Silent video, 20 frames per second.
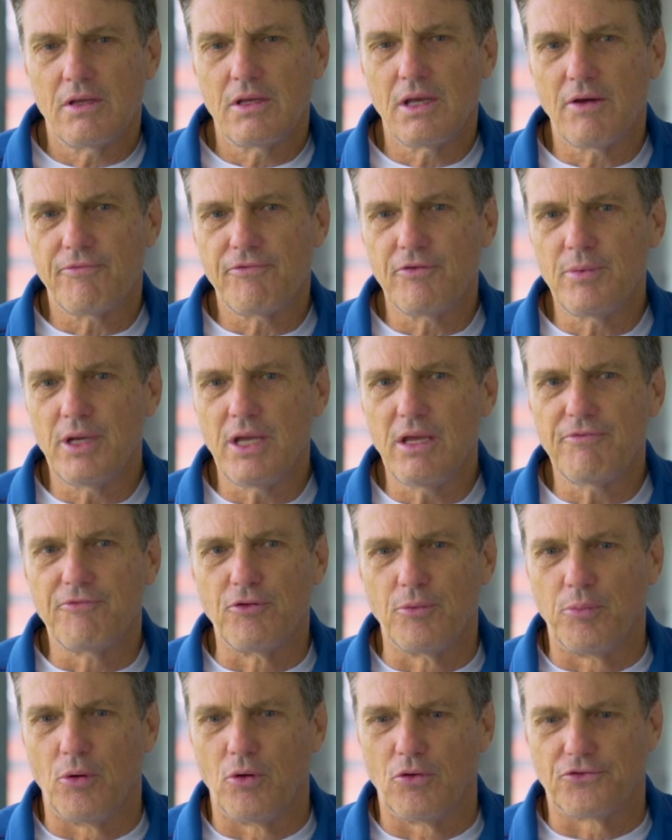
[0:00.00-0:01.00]
Yeah, for me,
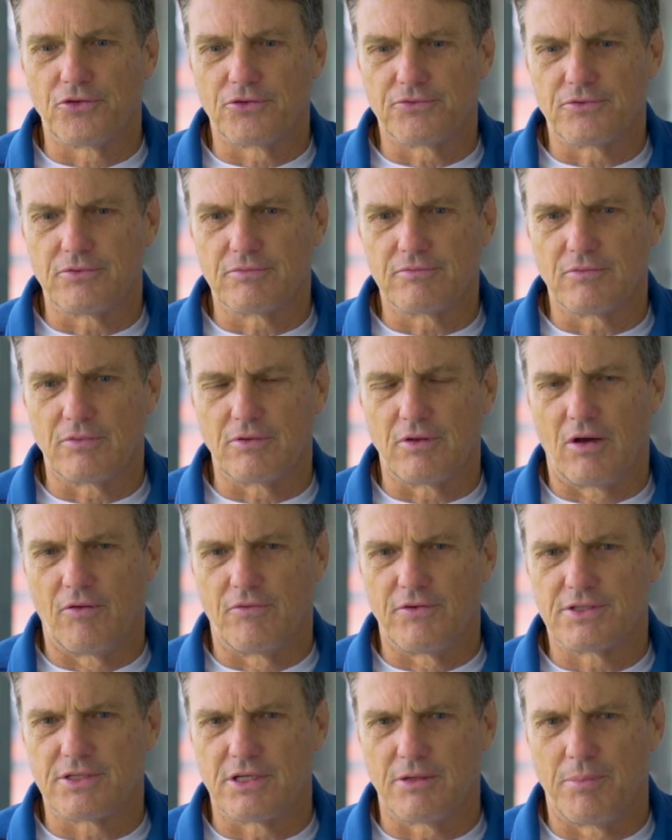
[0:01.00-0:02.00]
football's
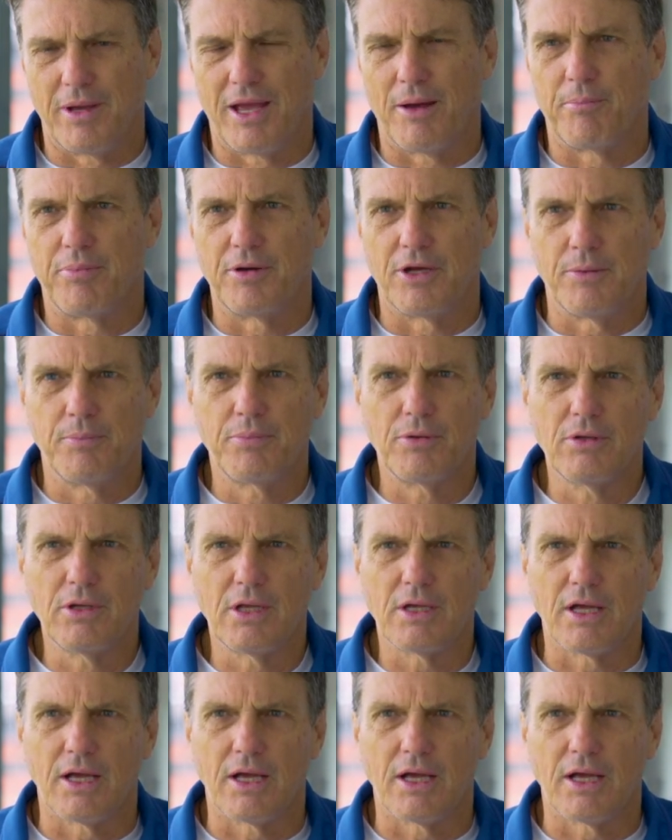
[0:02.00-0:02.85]
obviously about people,